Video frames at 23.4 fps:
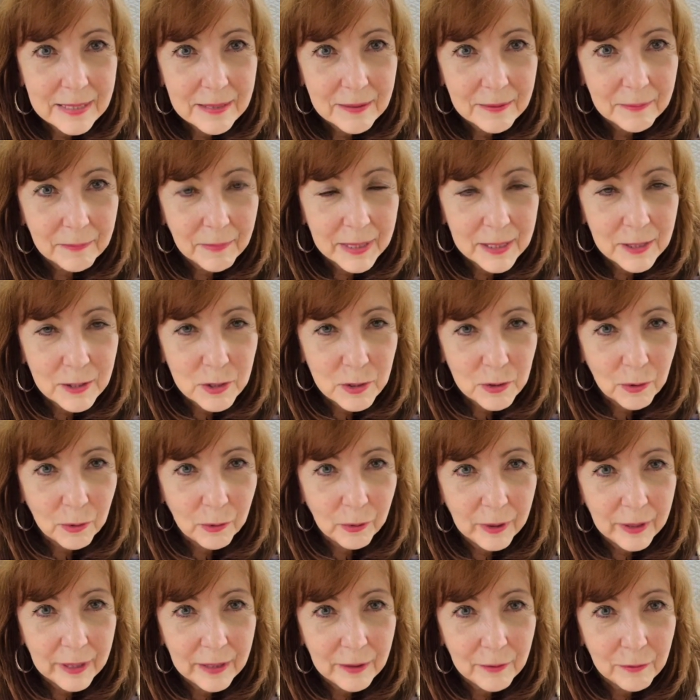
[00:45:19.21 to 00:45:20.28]
my
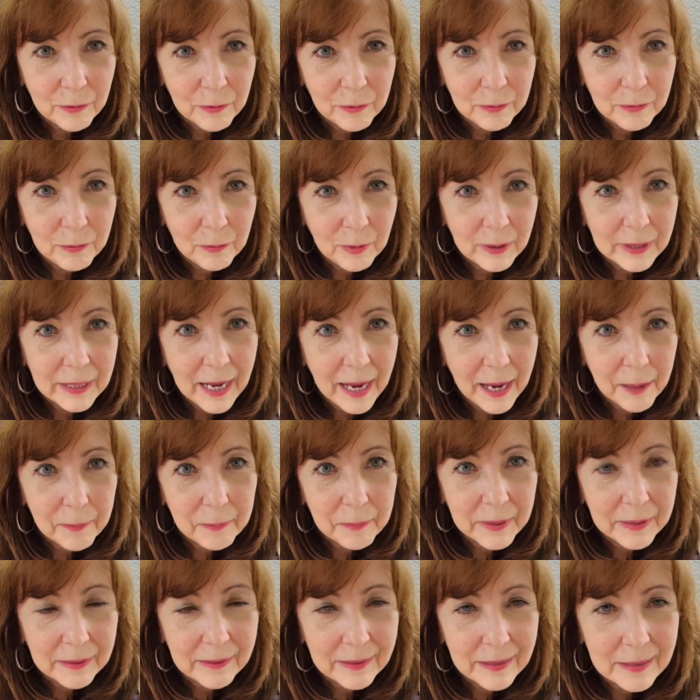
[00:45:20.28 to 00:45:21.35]
story of what
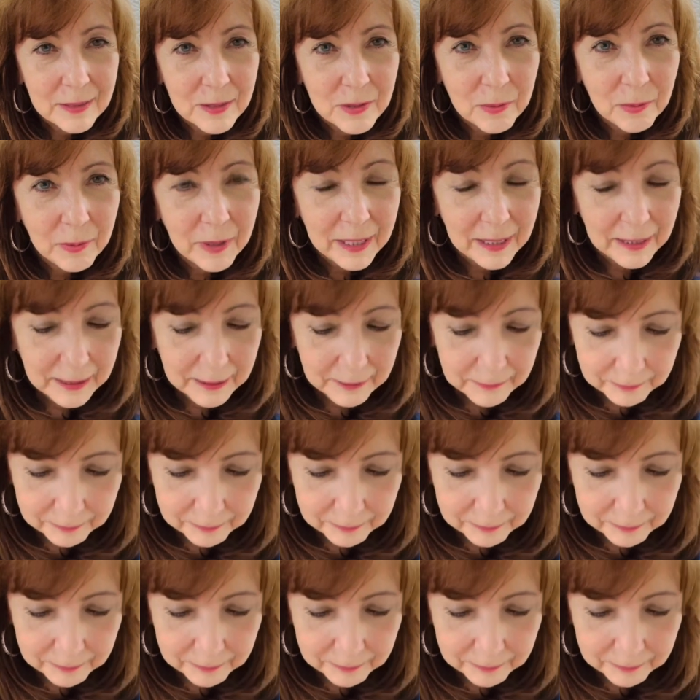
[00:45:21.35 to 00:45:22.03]
happened this week.